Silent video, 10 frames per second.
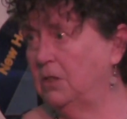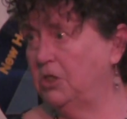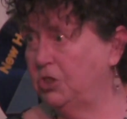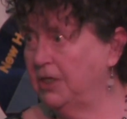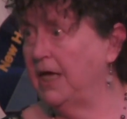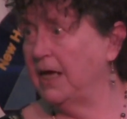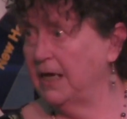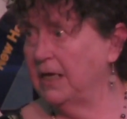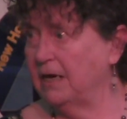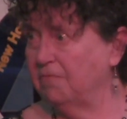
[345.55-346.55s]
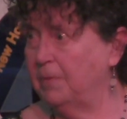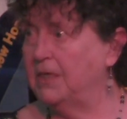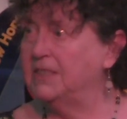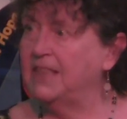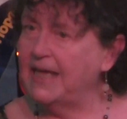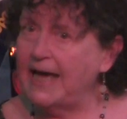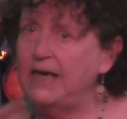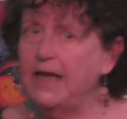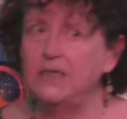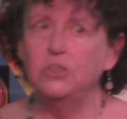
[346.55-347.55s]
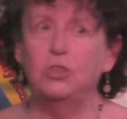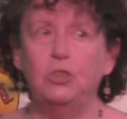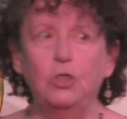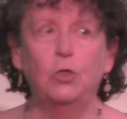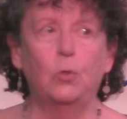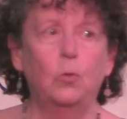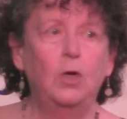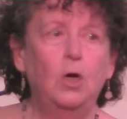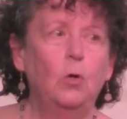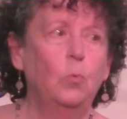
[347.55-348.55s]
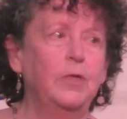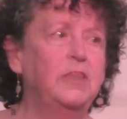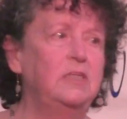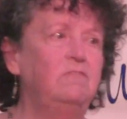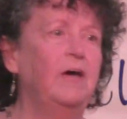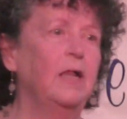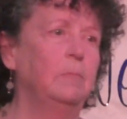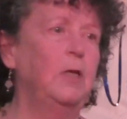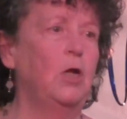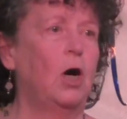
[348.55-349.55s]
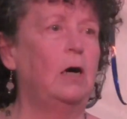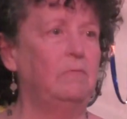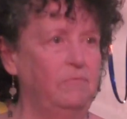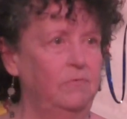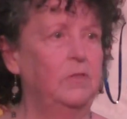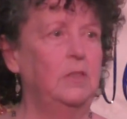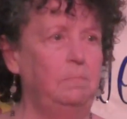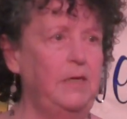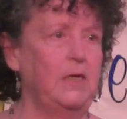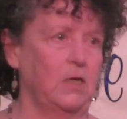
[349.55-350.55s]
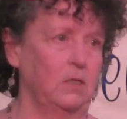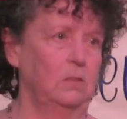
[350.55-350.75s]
Is she getting enough? Because that has to do with the development of the being,